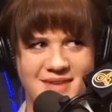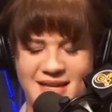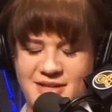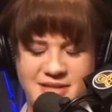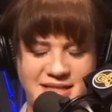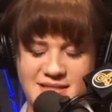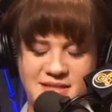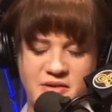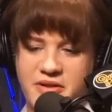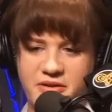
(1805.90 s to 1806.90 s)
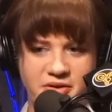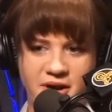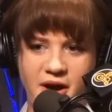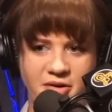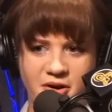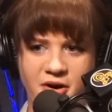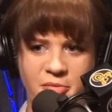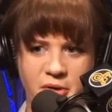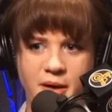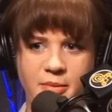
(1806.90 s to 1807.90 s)
like you need to deal with your alcohol
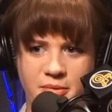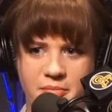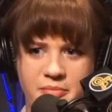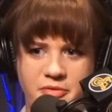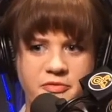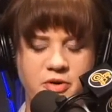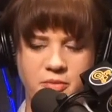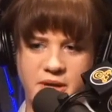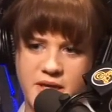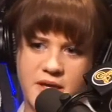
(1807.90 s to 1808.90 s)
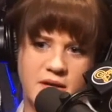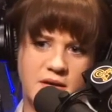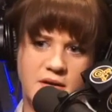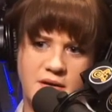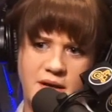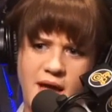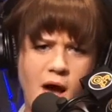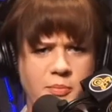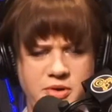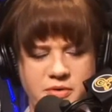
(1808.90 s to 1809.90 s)
problem before we can
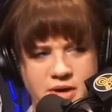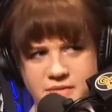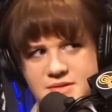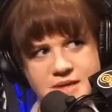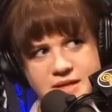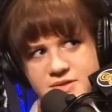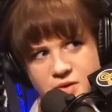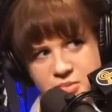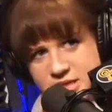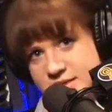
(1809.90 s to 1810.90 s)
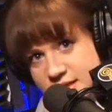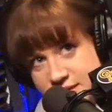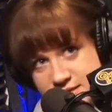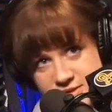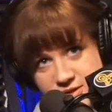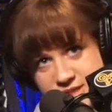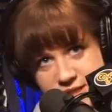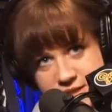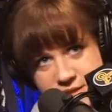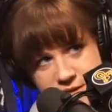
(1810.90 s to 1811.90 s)
help you. And I was like so pissed and
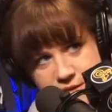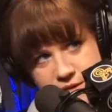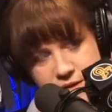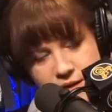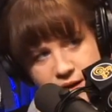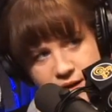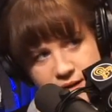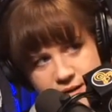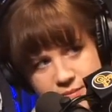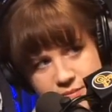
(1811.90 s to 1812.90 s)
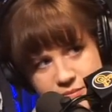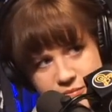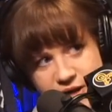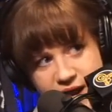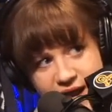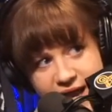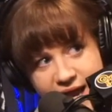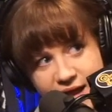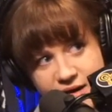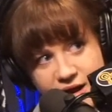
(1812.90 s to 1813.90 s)
insulted. But I
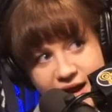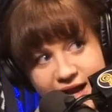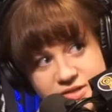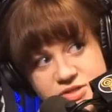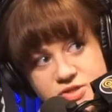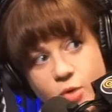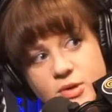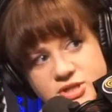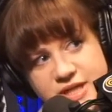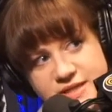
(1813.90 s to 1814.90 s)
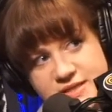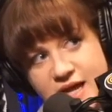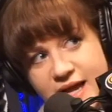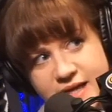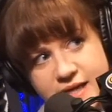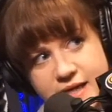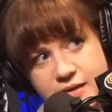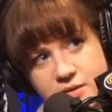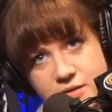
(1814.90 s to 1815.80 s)
had so much anxiety.